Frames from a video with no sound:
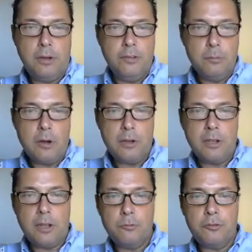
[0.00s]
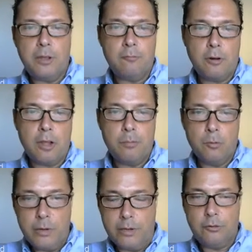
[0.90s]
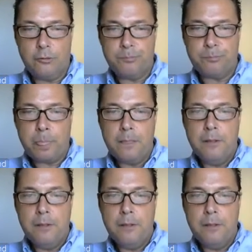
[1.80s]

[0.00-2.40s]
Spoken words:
and the market comes down for a couple of weeks.